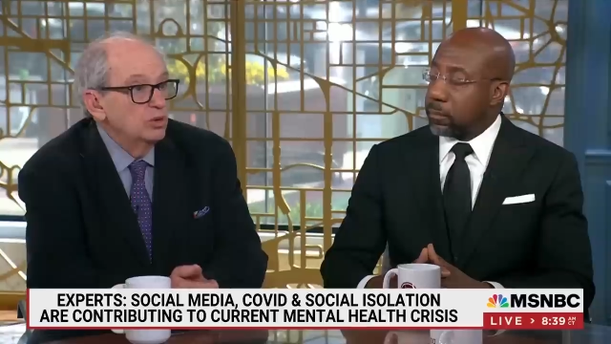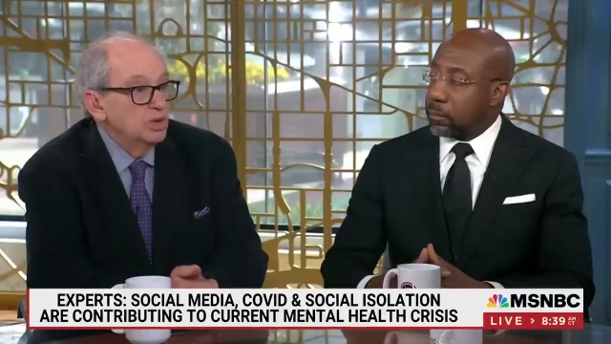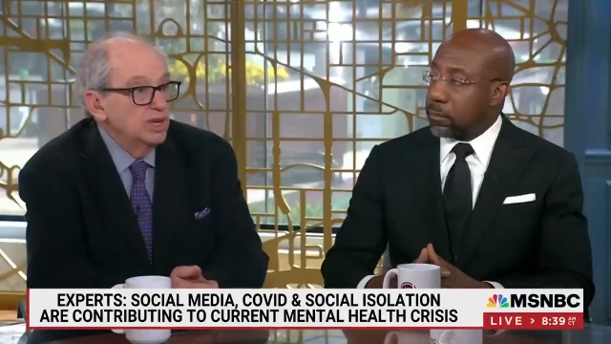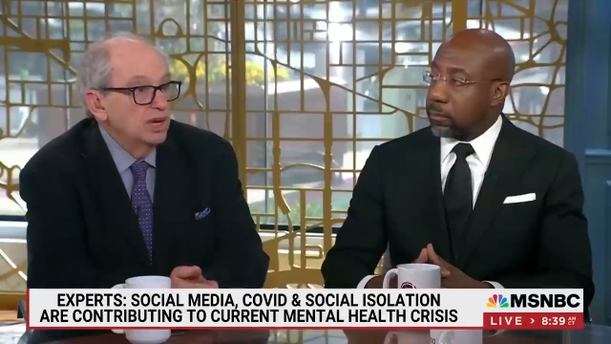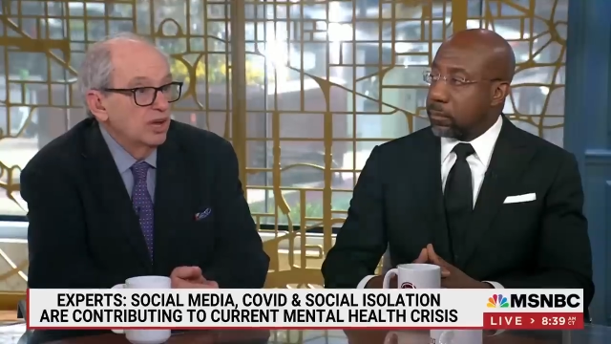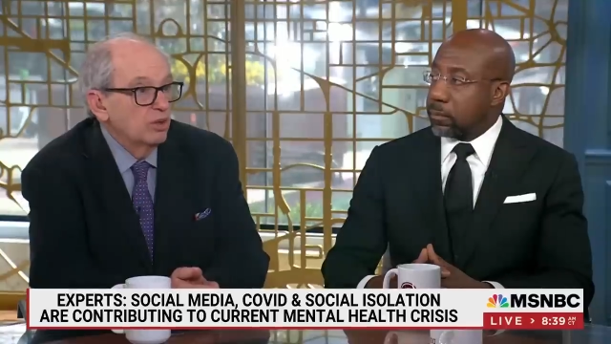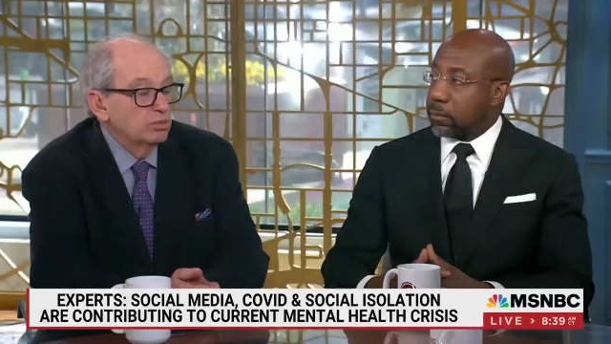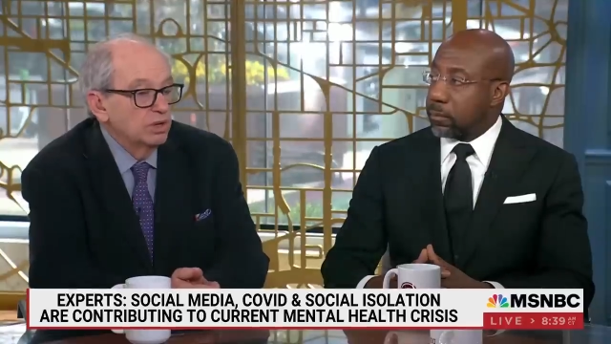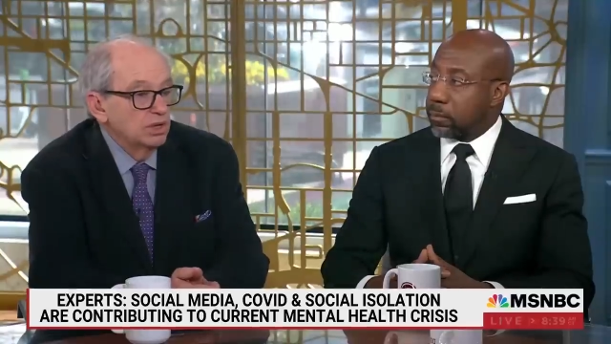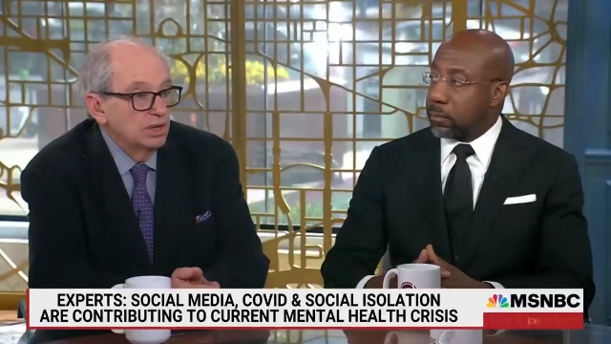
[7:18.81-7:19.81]
Speaker 1: who need
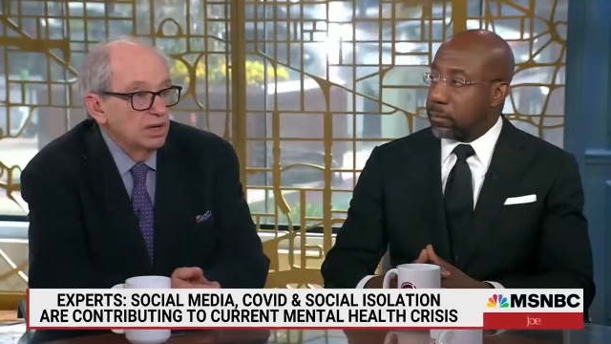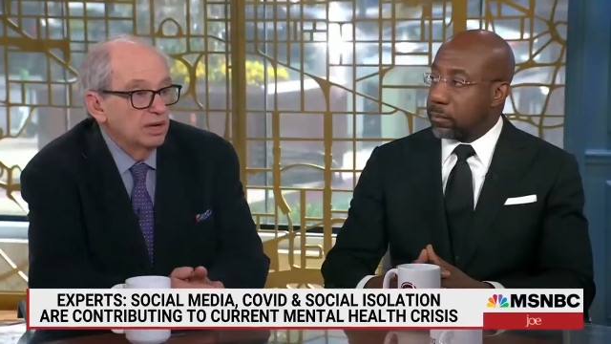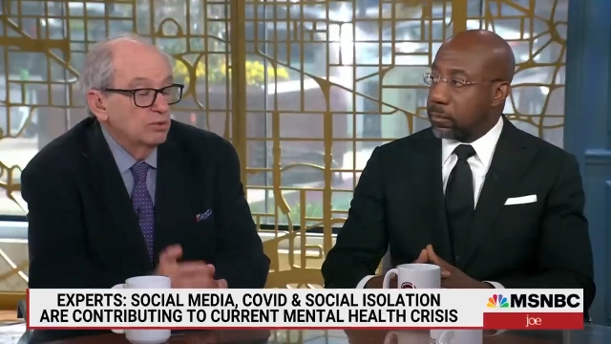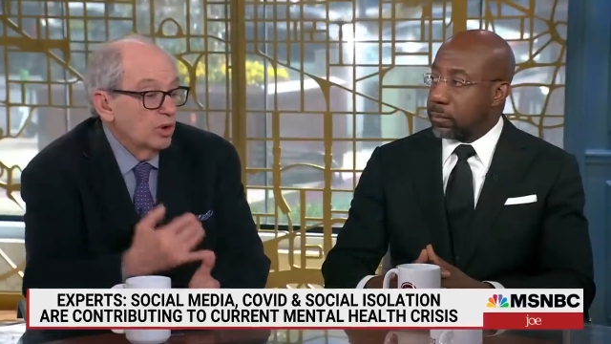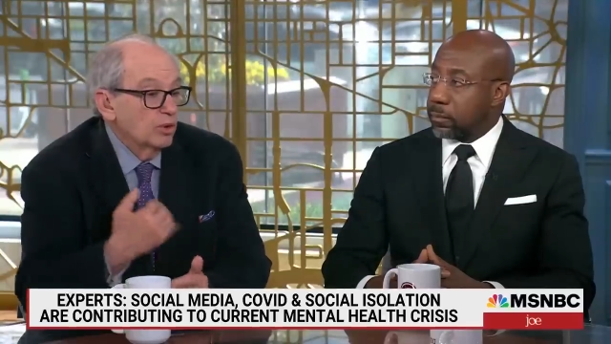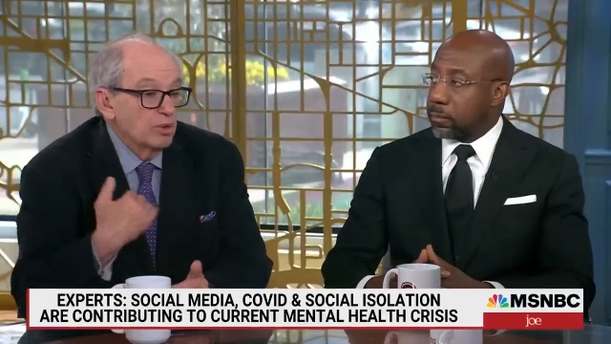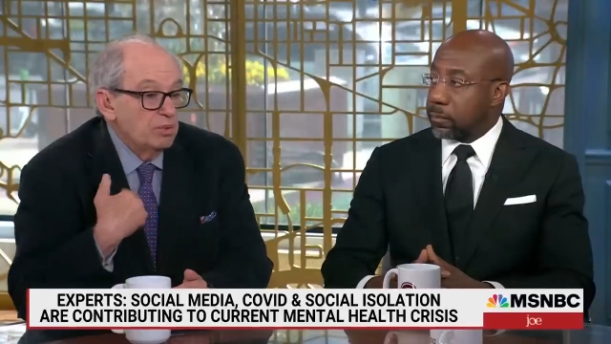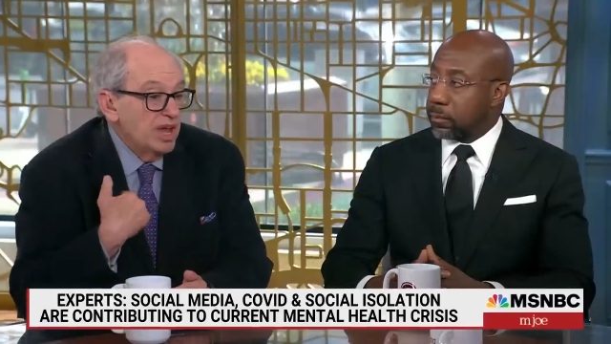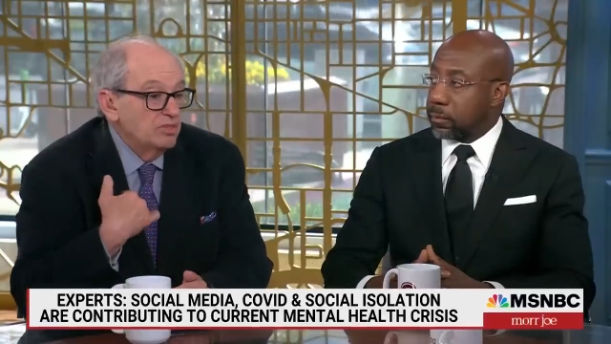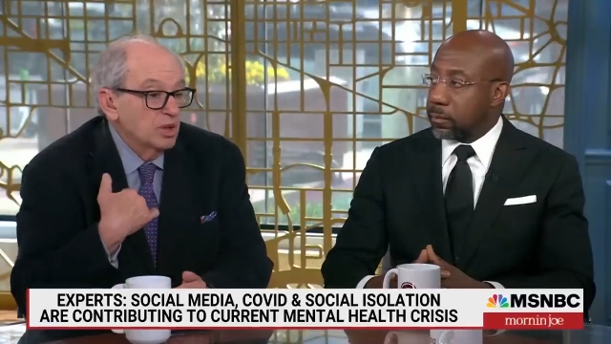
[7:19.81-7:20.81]
help. Right. And, you know, the pain